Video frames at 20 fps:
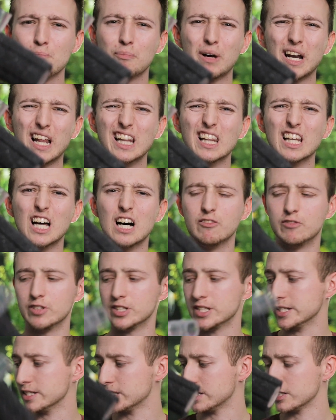but I love
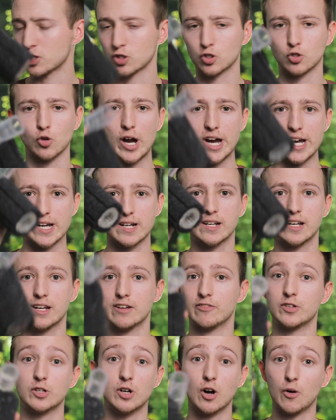these. These are great.
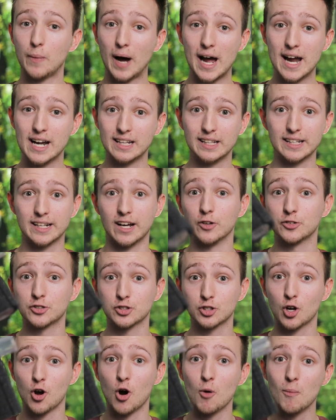If you don't buy anything else,
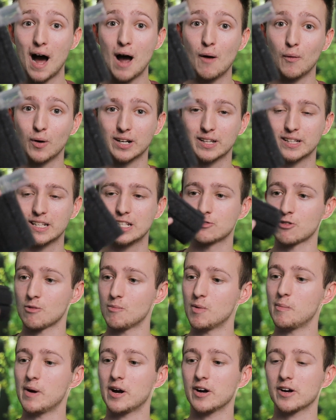go buy one of these from
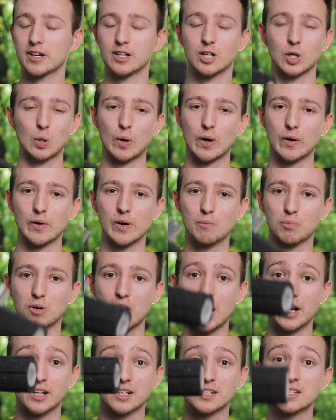American Aquarium
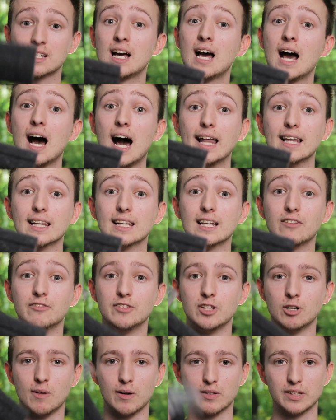Products. I love
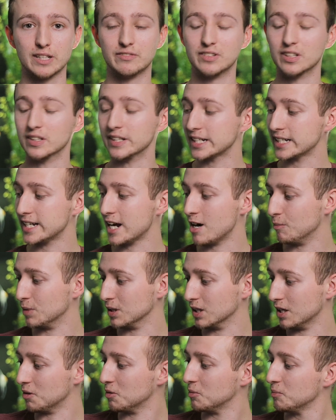them. I'll leave the link down
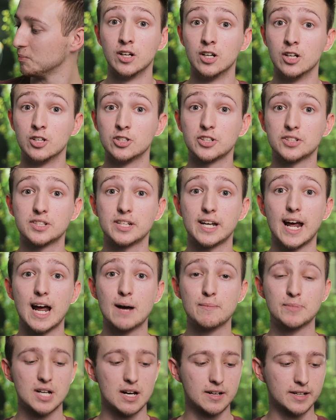below. So today
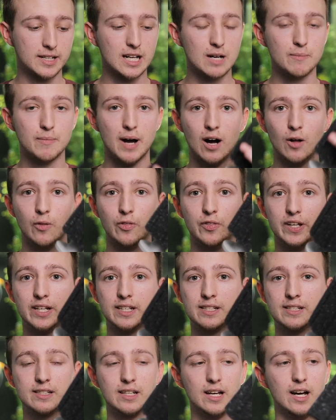I'm talking about
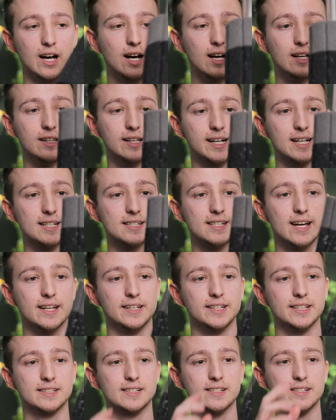this, like I
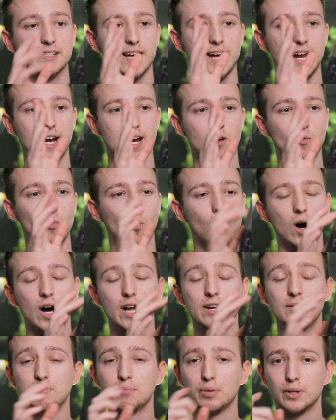said, this is a
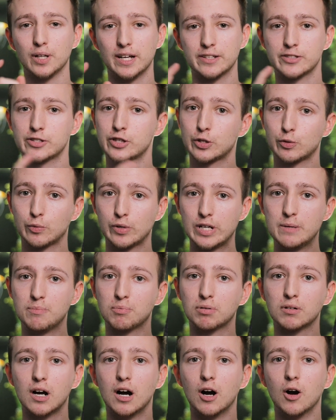1 plus 3
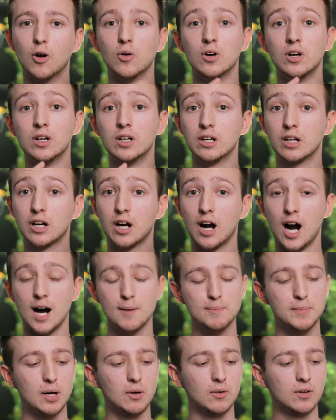Pro
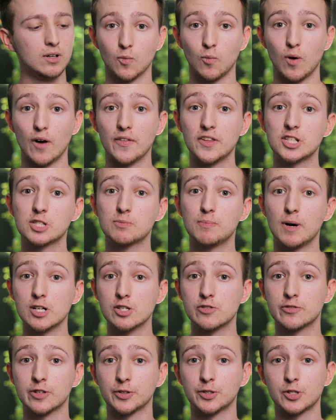combo. While this
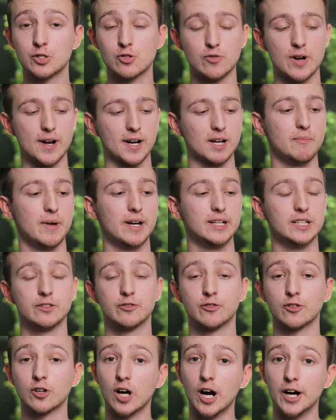sponge filter is recommended
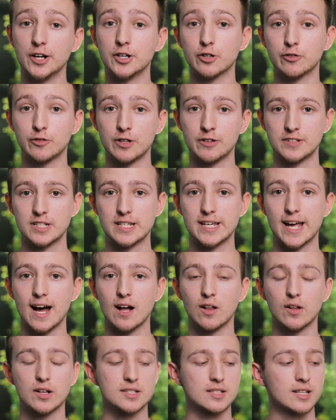for under 50
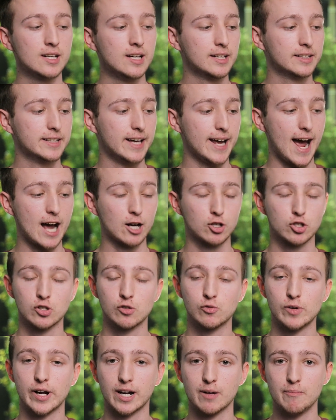gallons, they
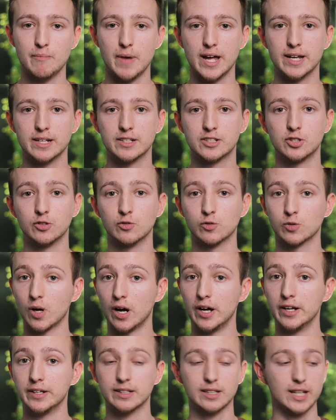actually recommend to
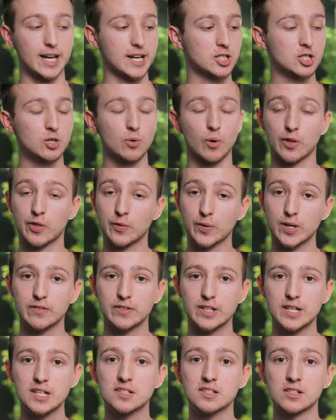run like 2 or 3 of
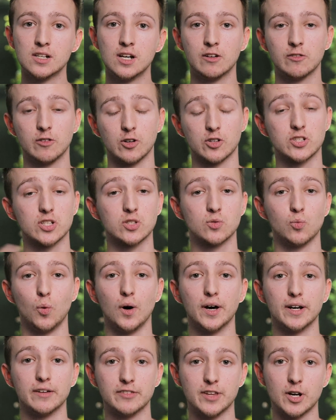these versus
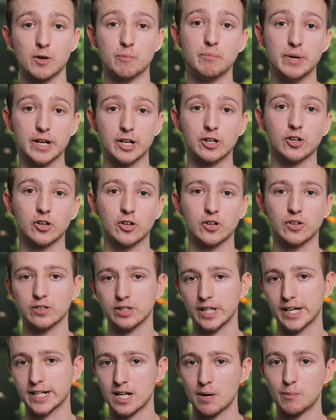one of their bigger,
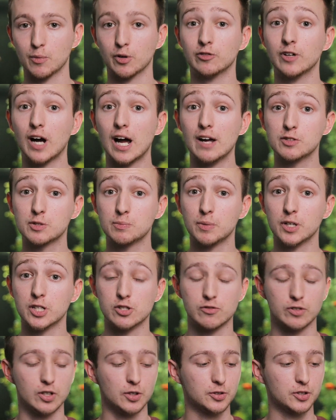like number 5 sponge
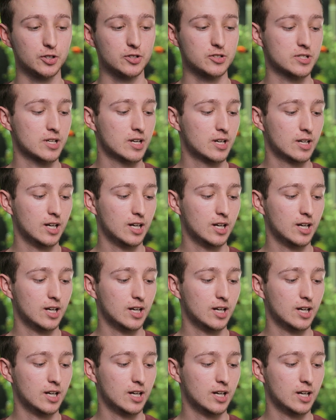filters